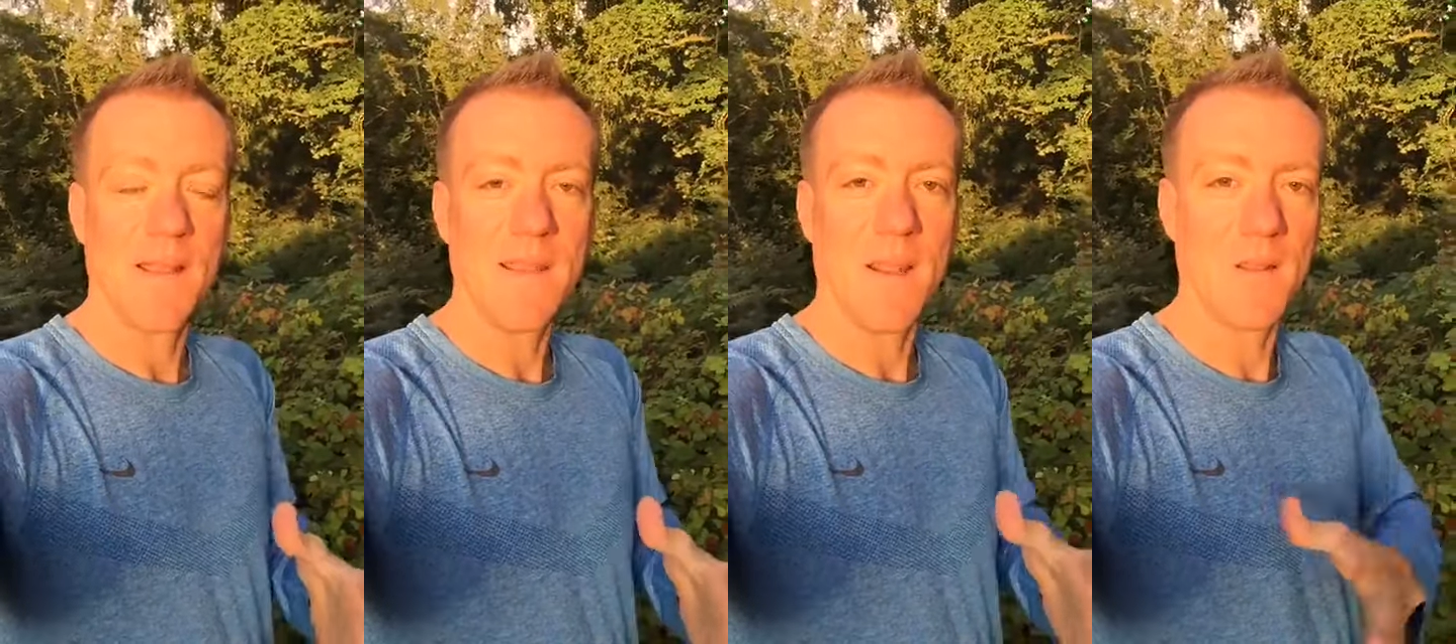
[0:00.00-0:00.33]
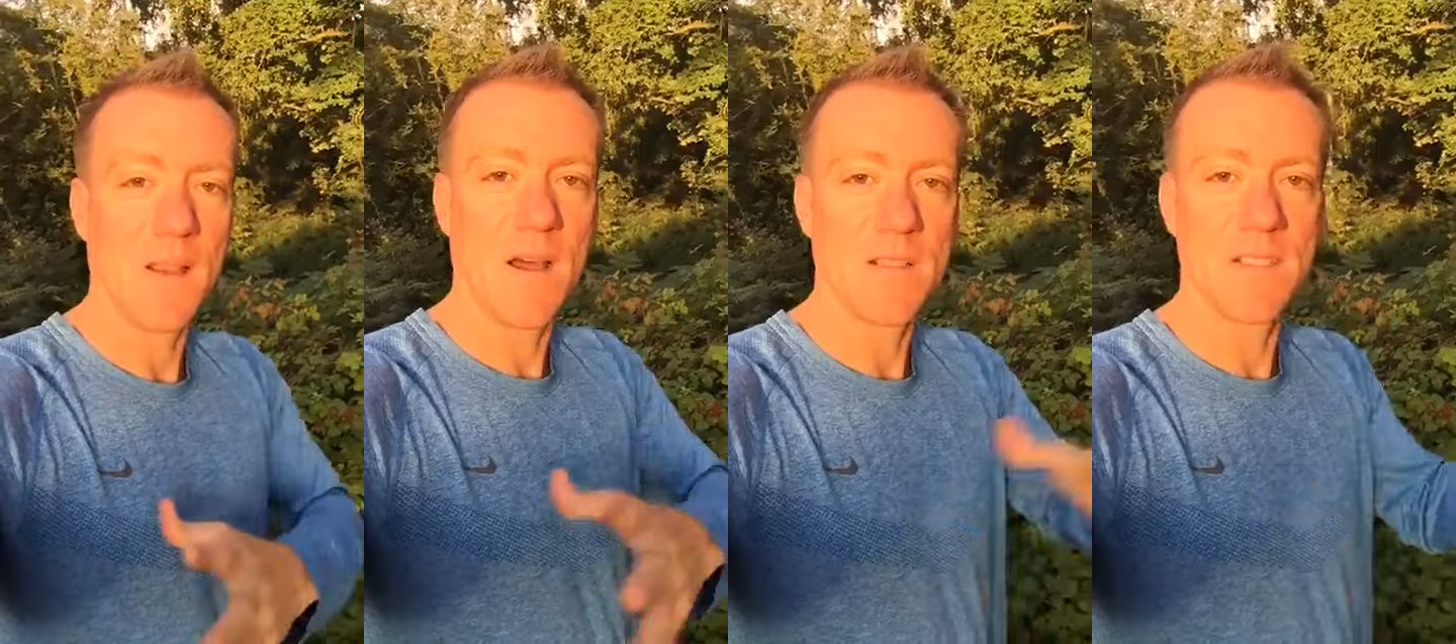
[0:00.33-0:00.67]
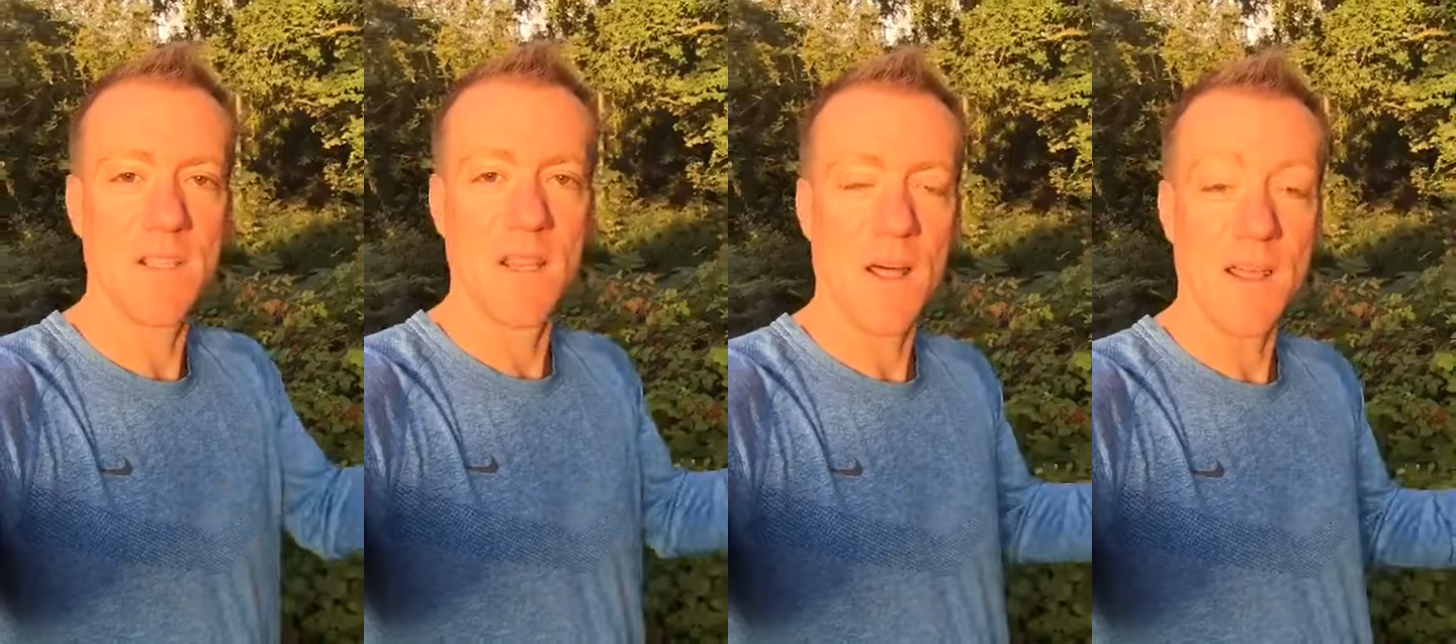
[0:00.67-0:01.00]
You know, the larger
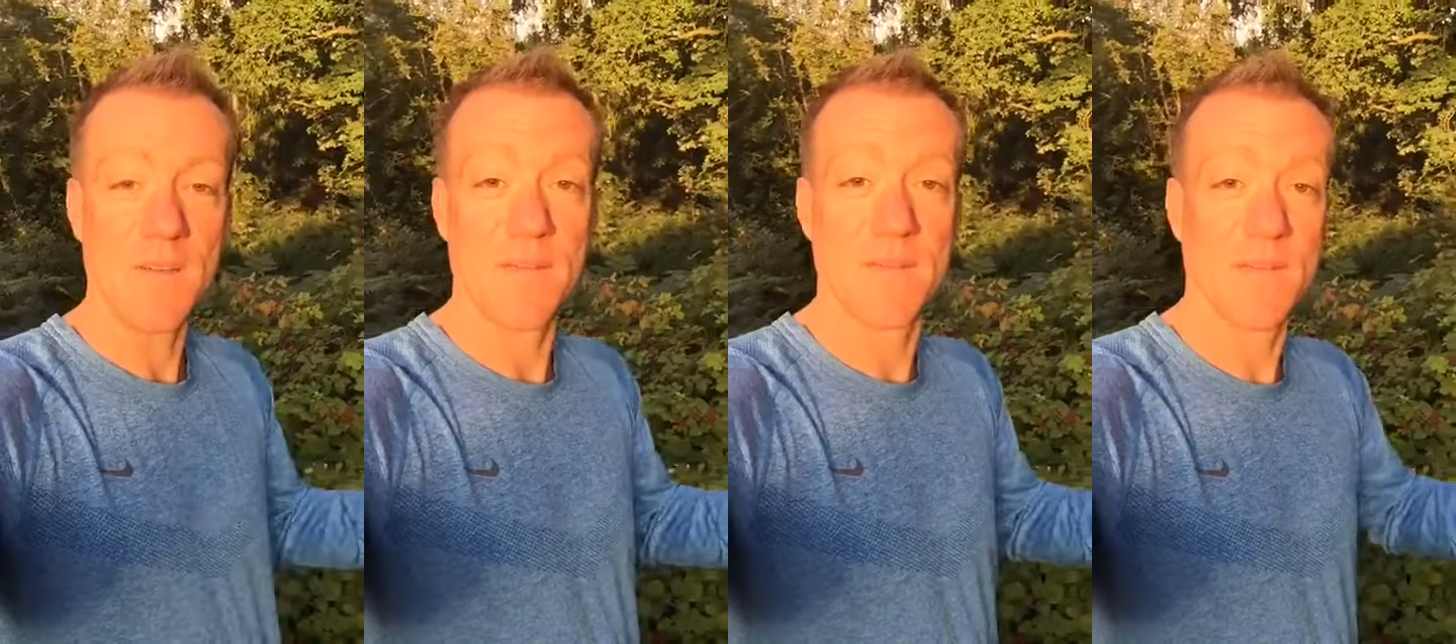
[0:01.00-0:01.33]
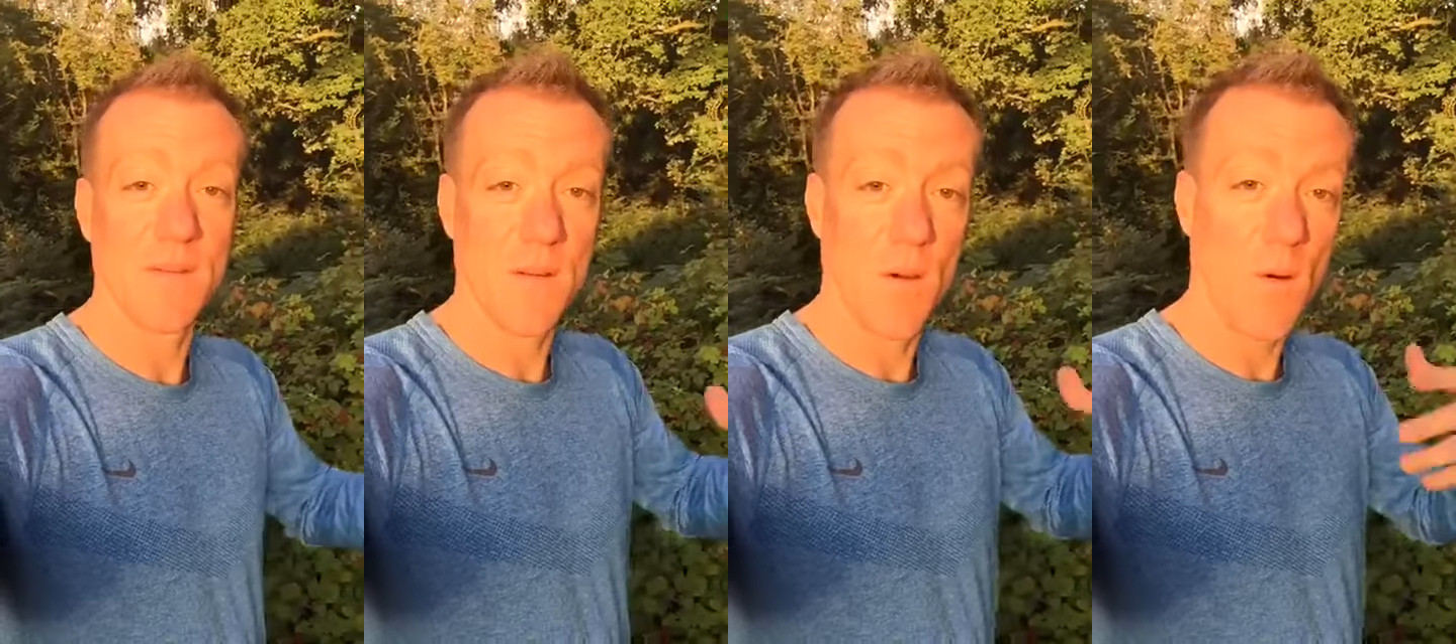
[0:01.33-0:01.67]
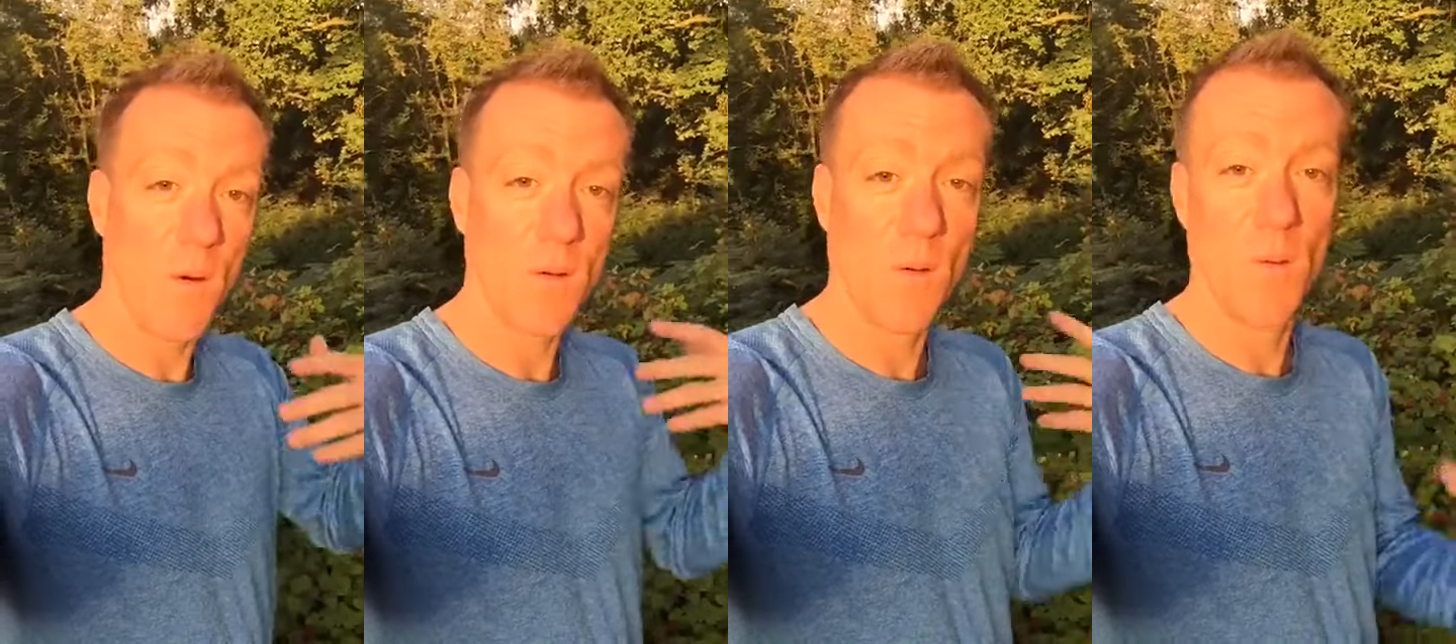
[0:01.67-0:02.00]
than life,
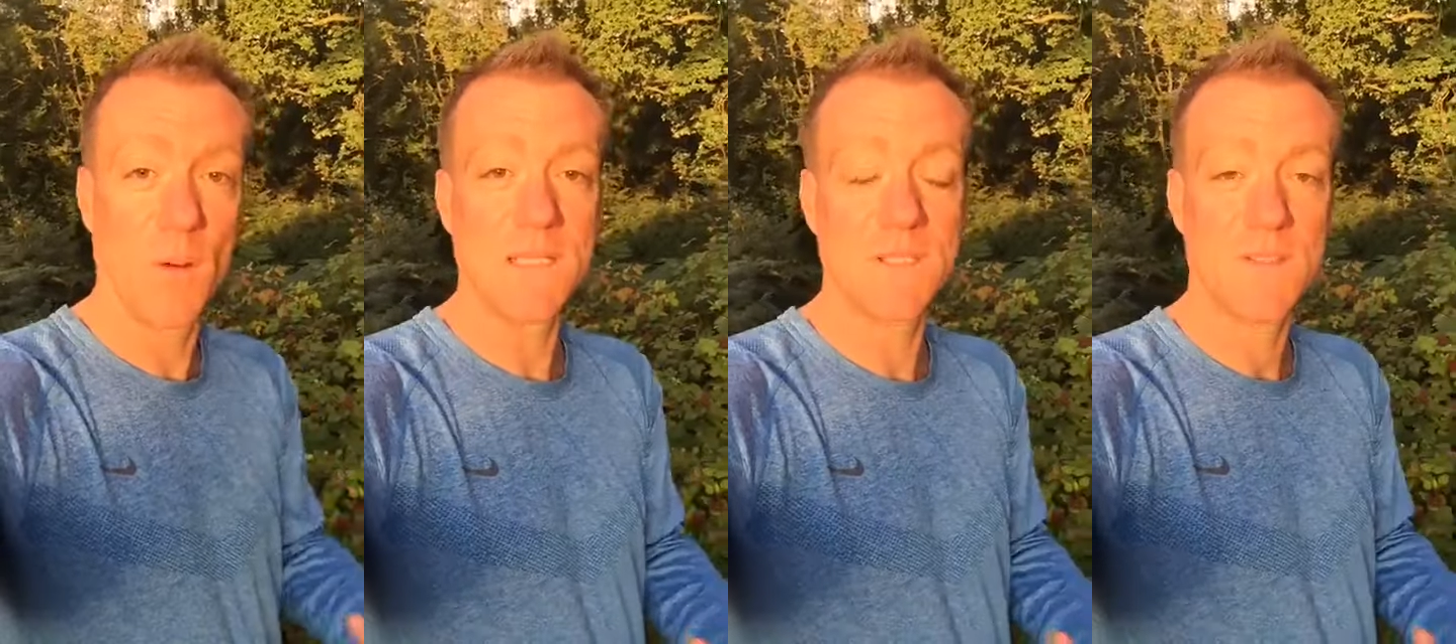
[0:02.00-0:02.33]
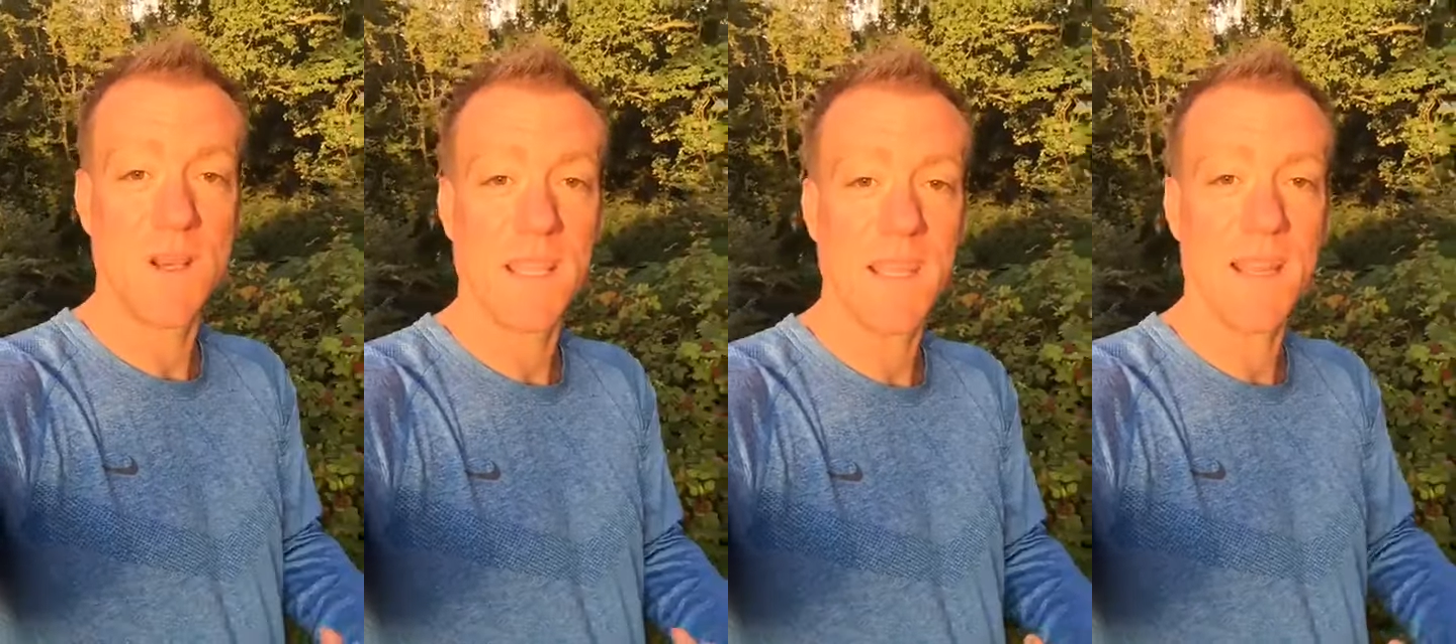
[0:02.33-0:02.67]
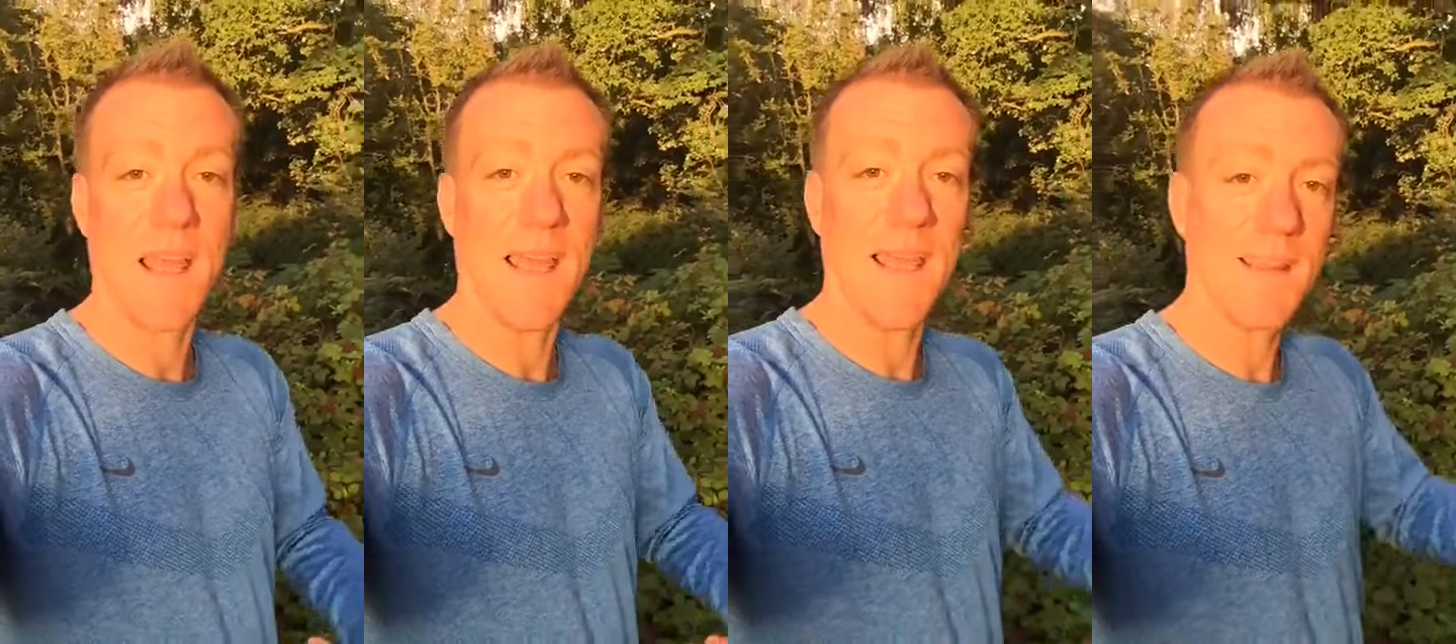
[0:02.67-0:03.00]
always a drink in
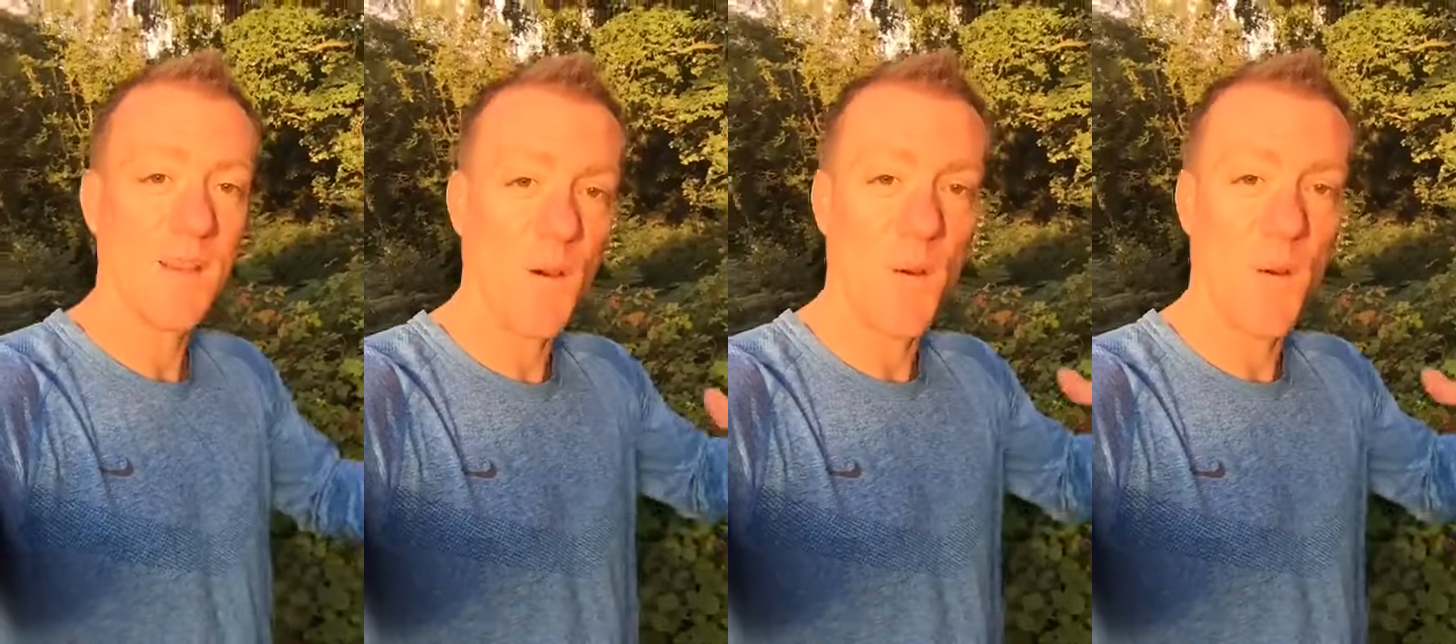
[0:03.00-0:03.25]
hand,